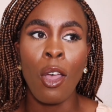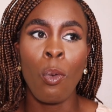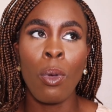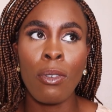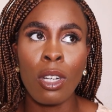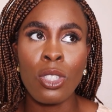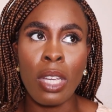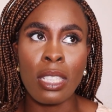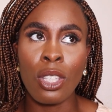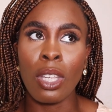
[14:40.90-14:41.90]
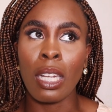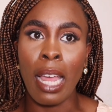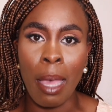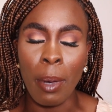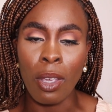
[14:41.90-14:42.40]
with contracting, you can
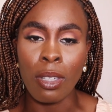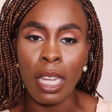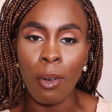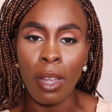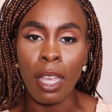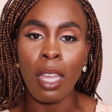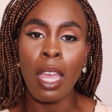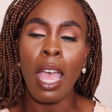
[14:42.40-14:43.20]
lie about your day rate.